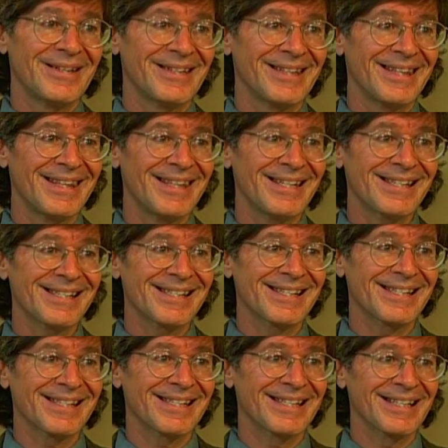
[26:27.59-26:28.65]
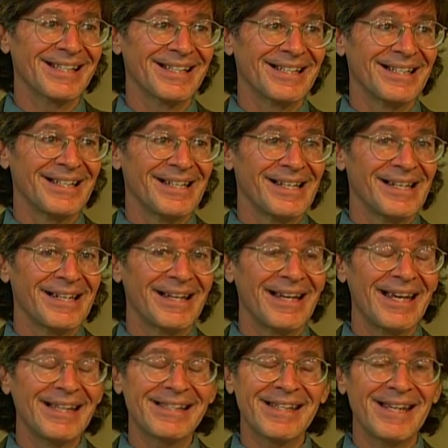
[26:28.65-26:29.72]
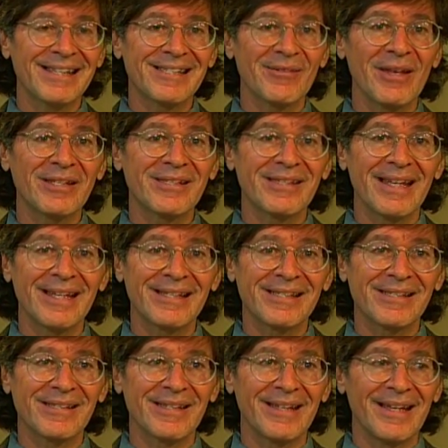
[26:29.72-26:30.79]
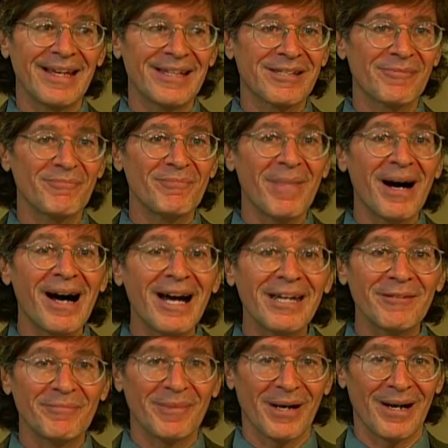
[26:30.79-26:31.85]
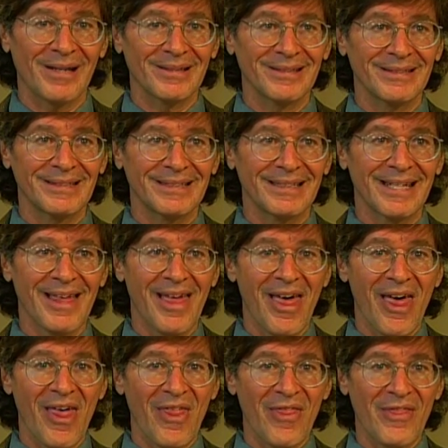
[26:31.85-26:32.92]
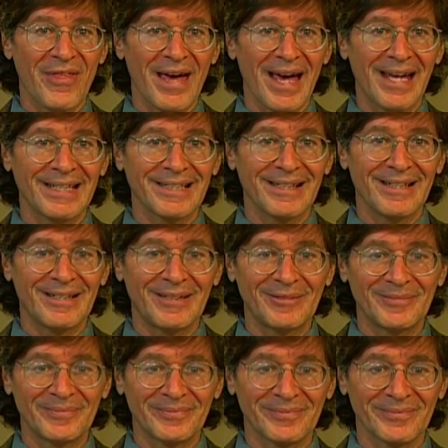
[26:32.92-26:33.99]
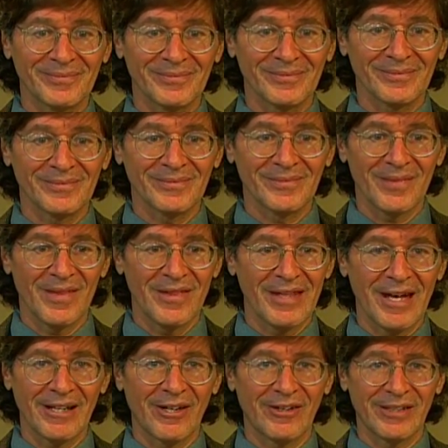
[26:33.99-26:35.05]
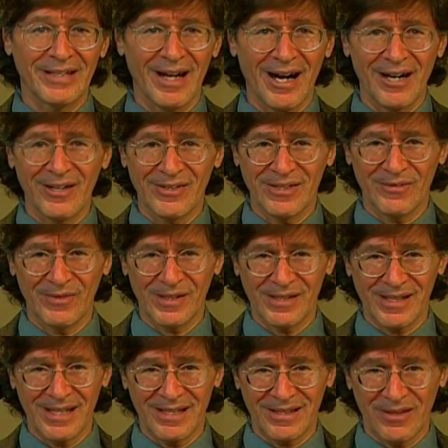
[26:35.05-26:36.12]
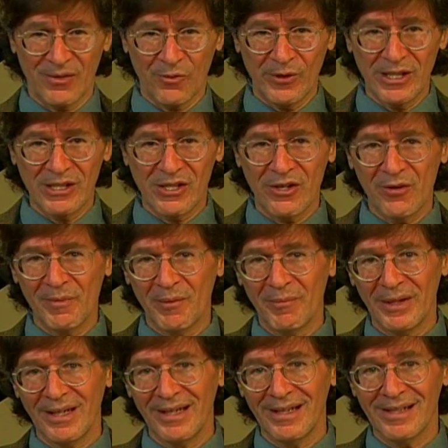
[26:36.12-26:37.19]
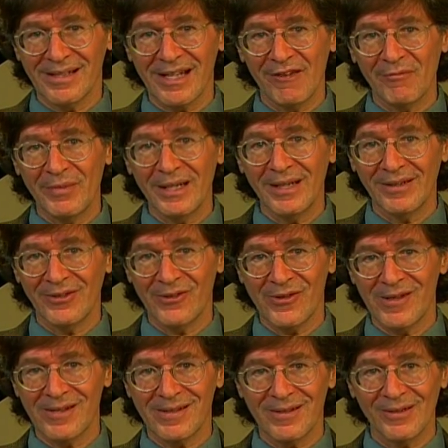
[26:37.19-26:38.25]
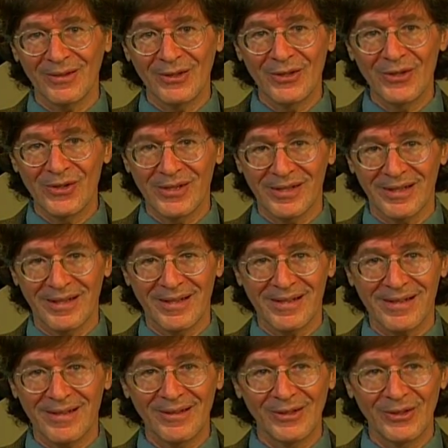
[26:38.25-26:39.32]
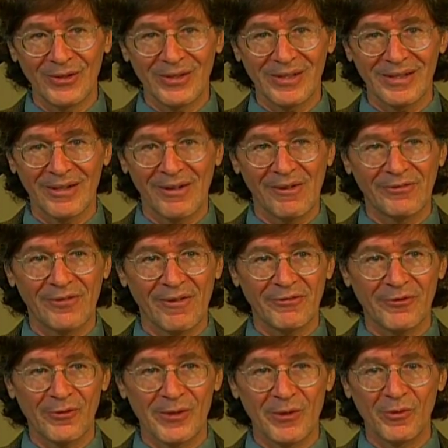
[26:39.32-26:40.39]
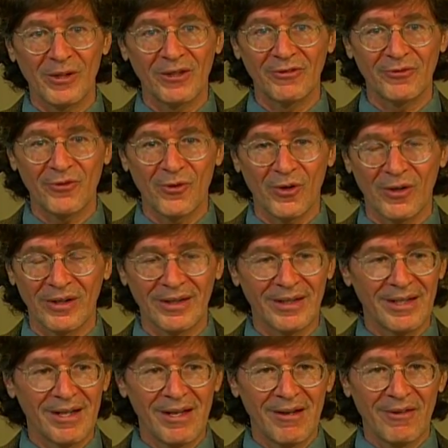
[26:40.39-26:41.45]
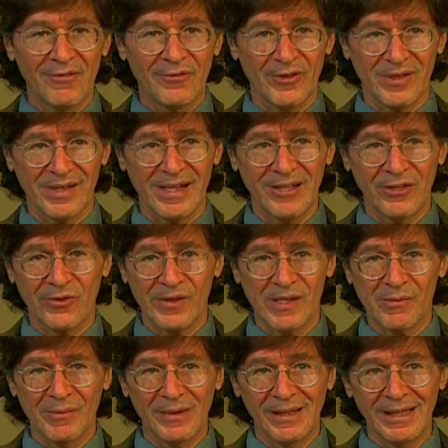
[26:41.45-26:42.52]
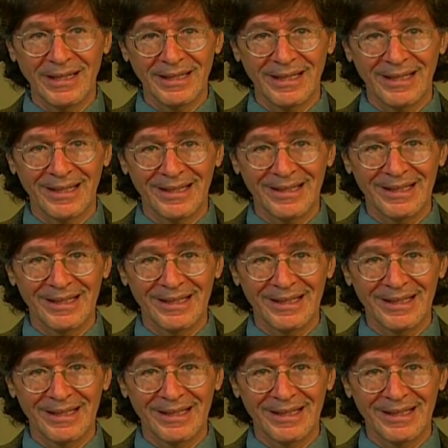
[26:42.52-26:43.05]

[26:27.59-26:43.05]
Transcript: this, it's it's it's it's it's mind-boggling that um, that our entire civilization, we as human beings, have been under this delusion, this illusion of free will for for centuries, millennia.